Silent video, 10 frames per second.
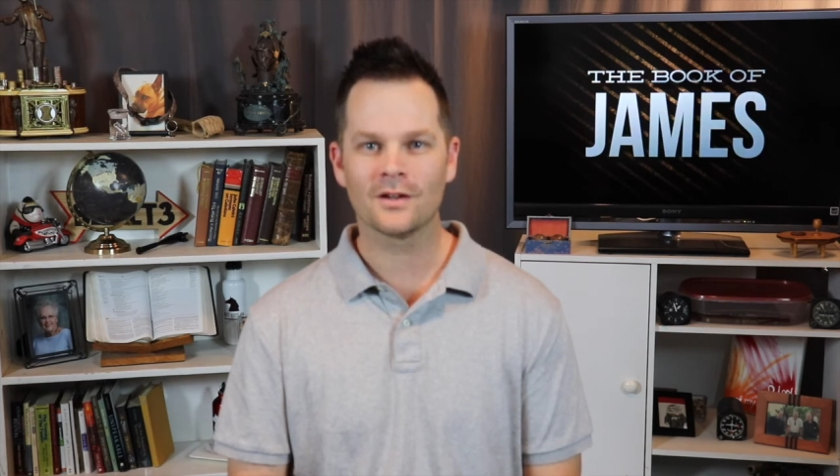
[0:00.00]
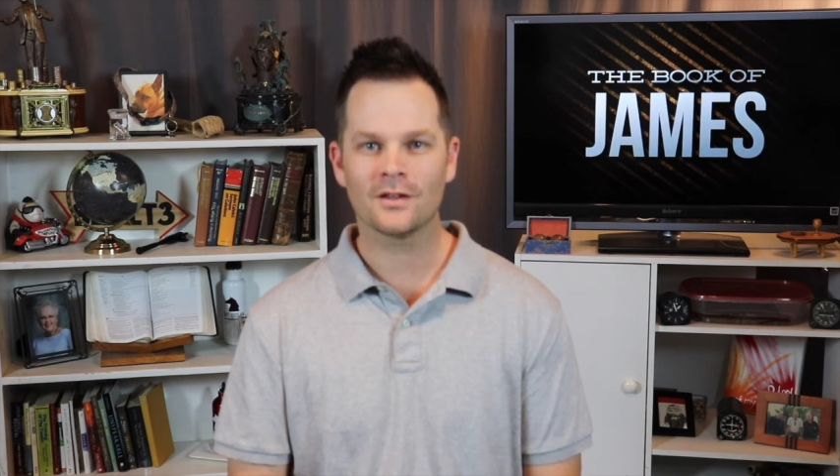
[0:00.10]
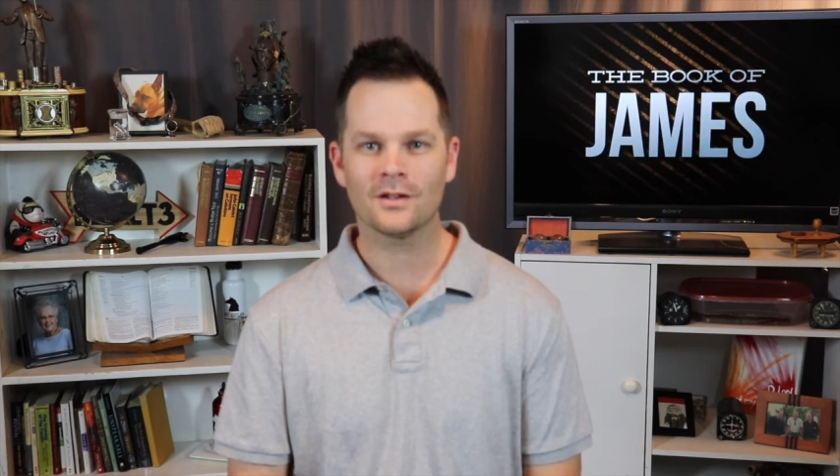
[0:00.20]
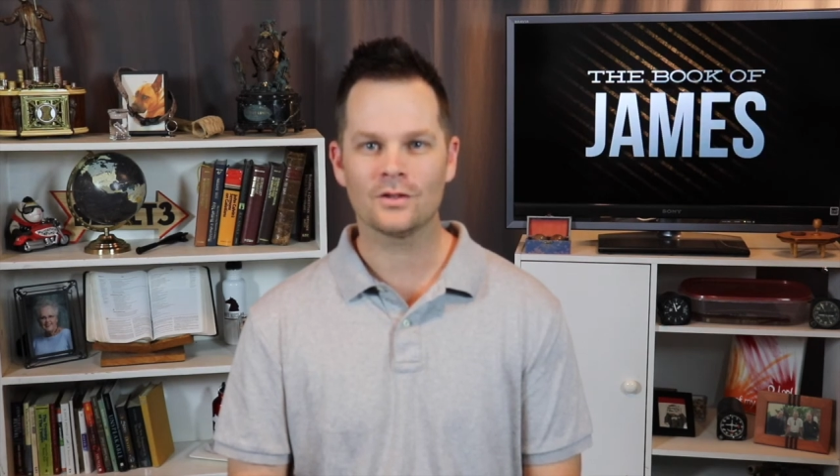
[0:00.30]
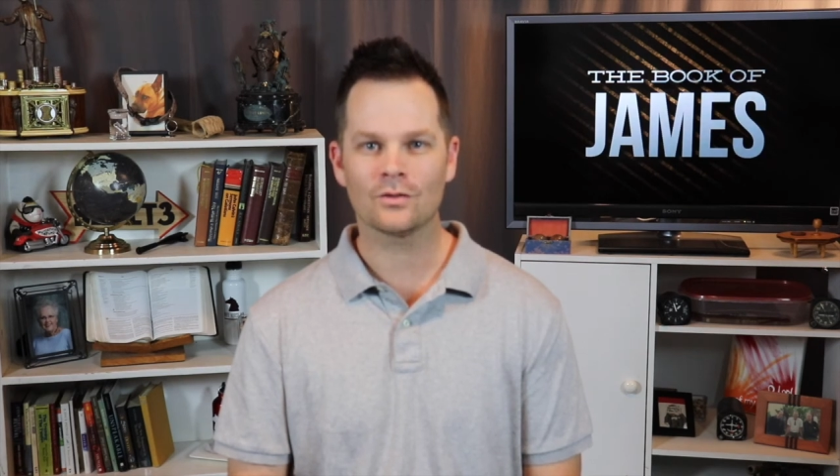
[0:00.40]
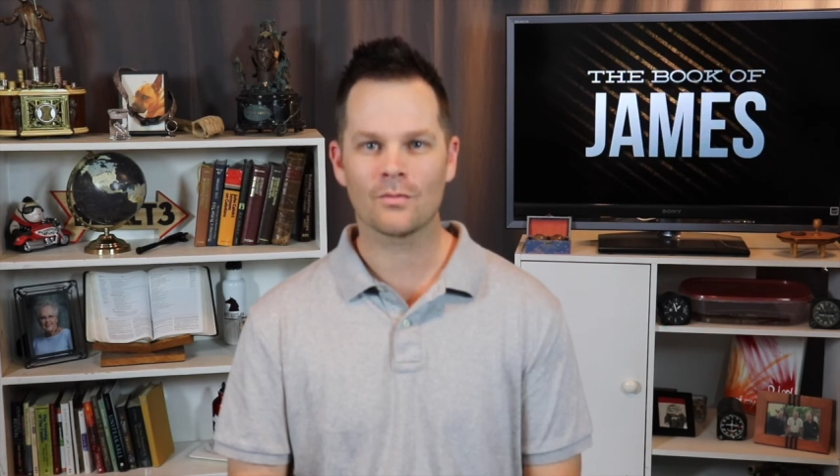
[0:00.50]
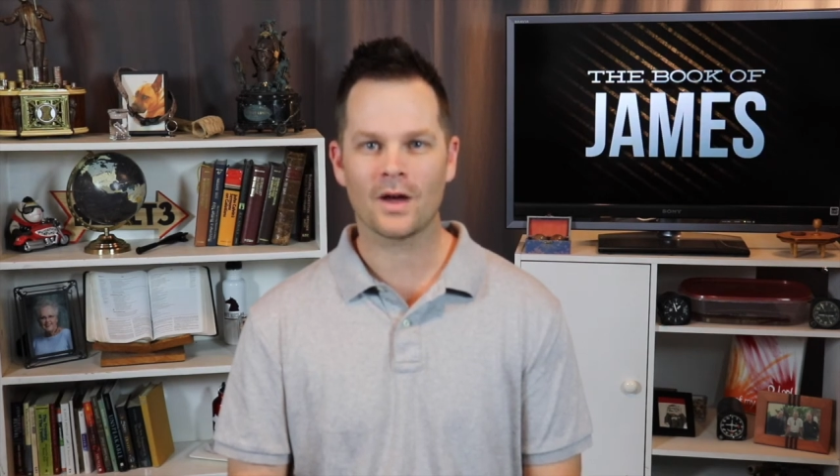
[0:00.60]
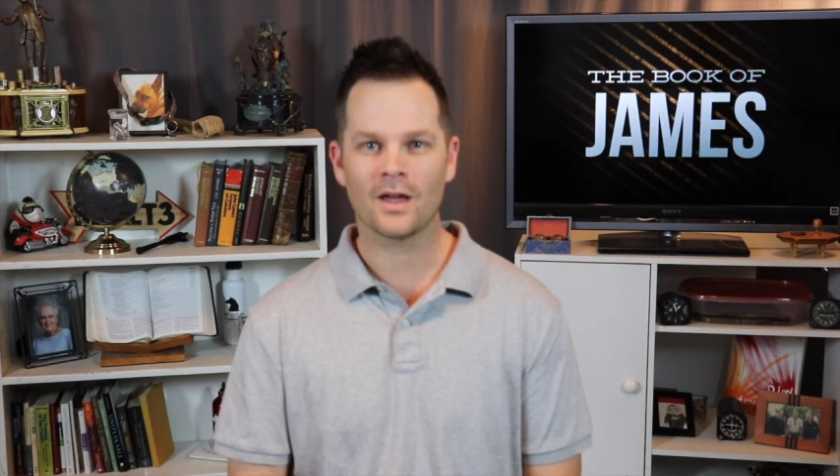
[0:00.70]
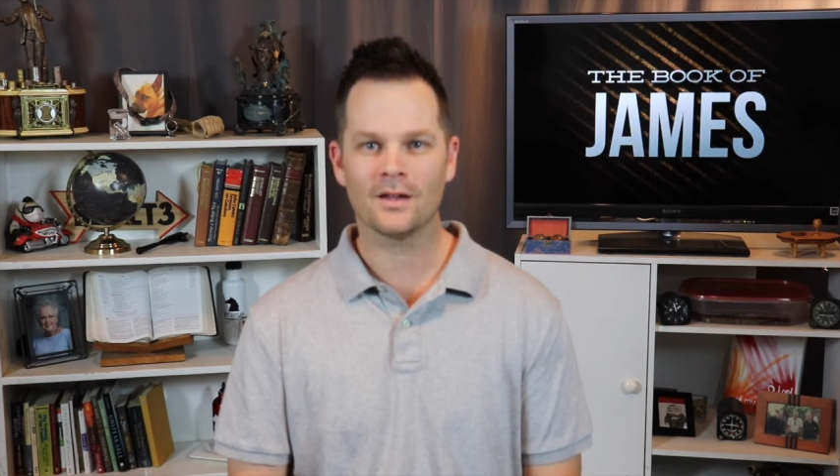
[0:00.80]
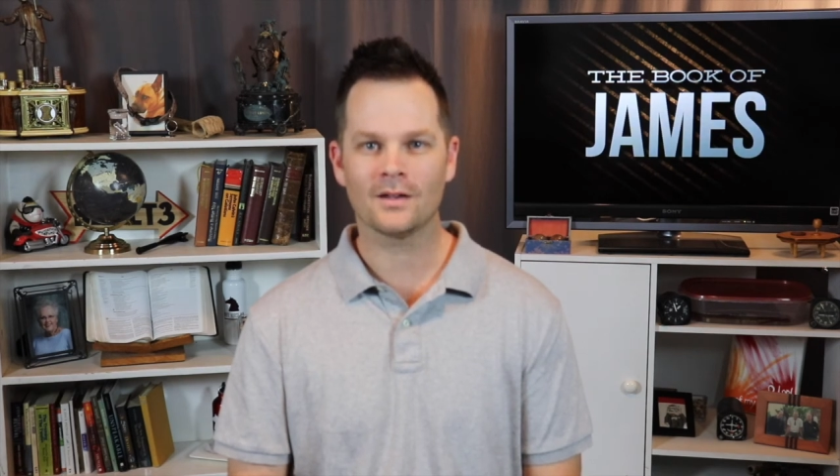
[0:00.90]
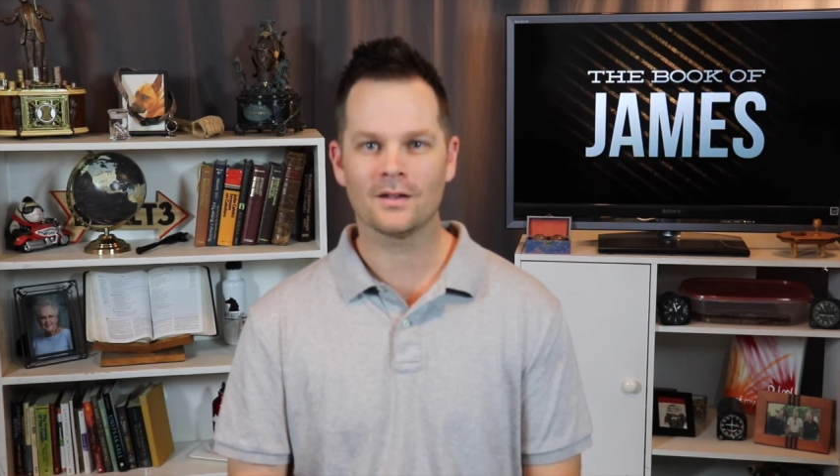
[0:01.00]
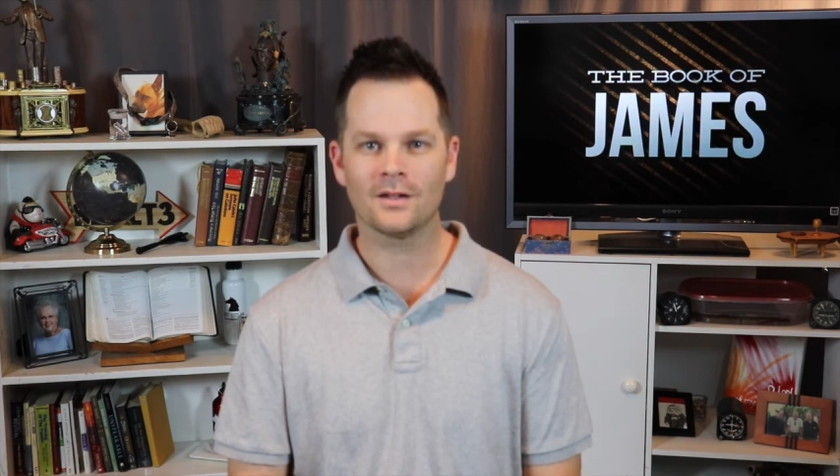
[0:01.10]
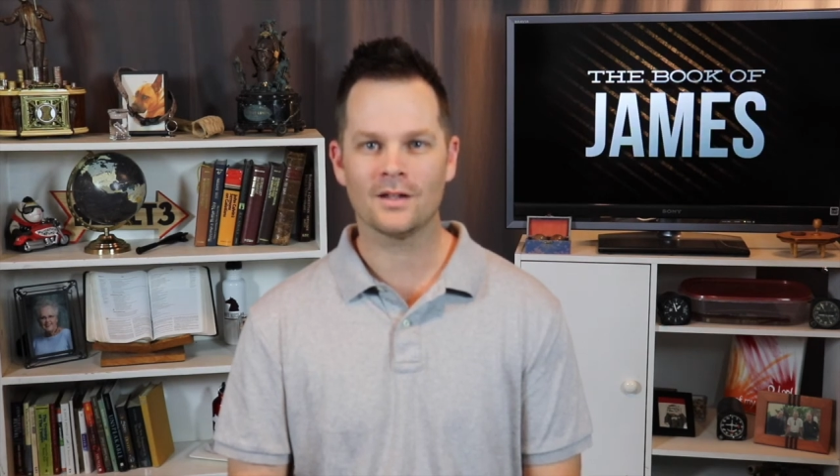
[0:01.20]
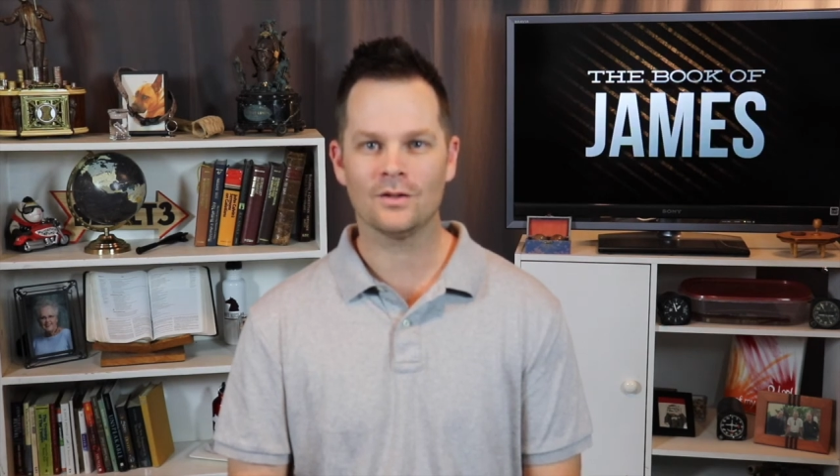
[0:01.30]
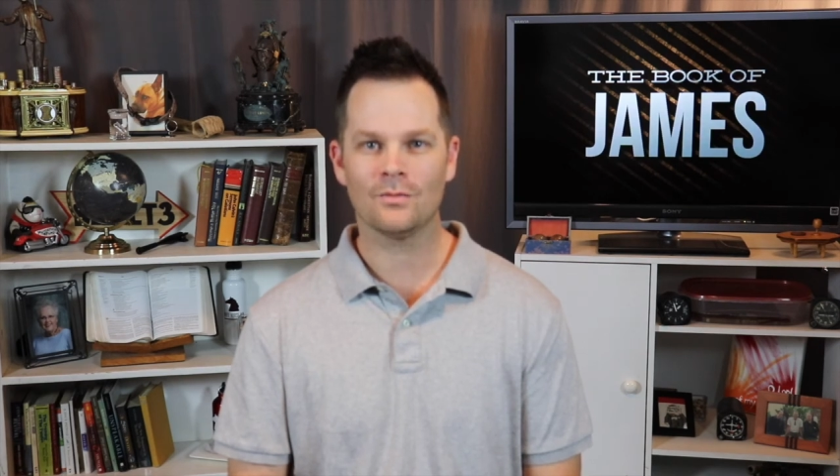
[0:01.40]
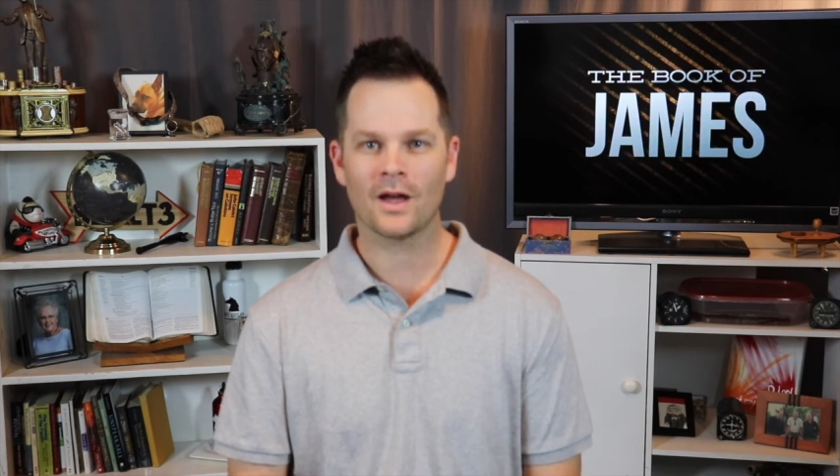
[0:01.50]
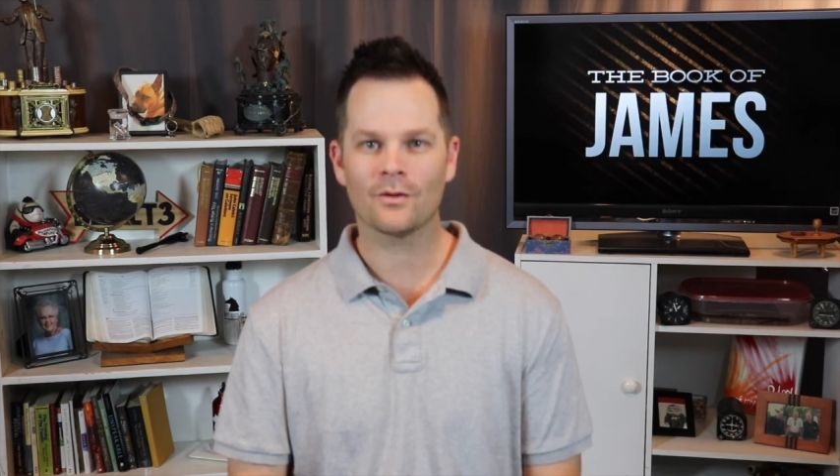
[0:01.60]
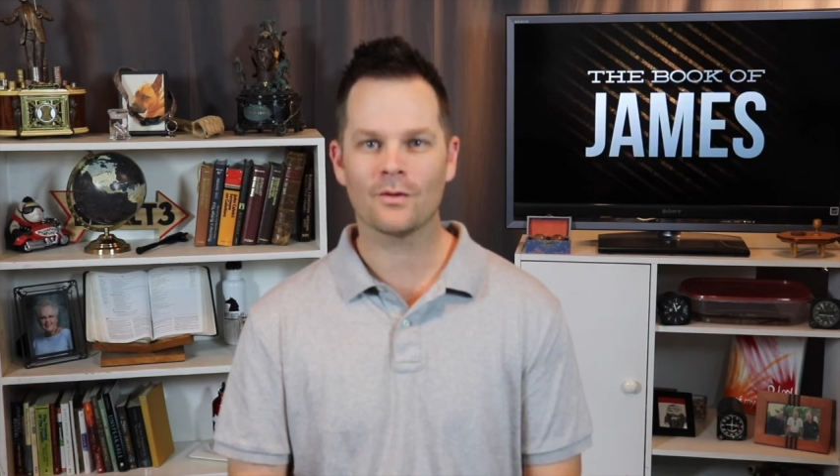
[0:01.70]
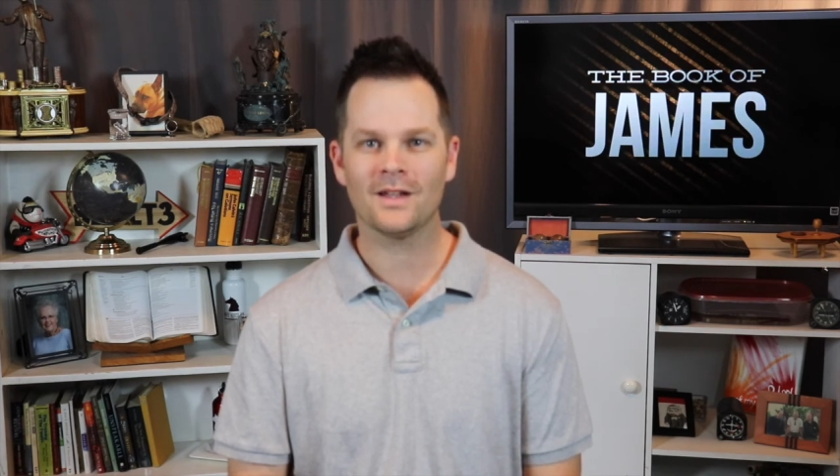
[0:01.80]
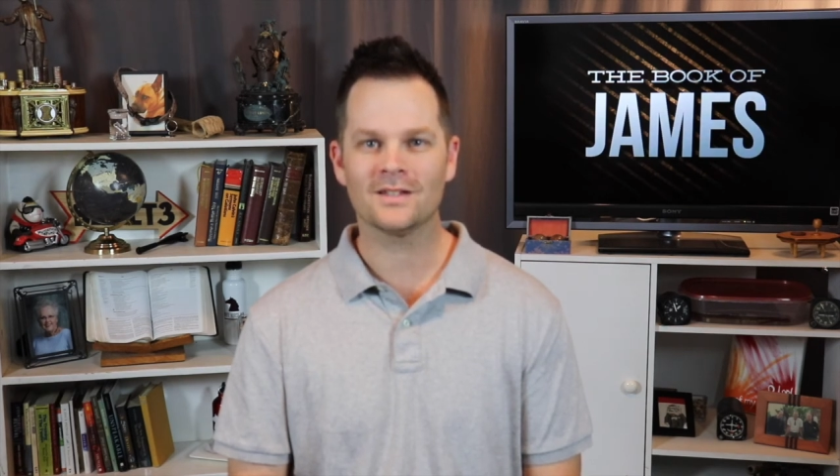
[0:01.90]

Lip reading: that you might remain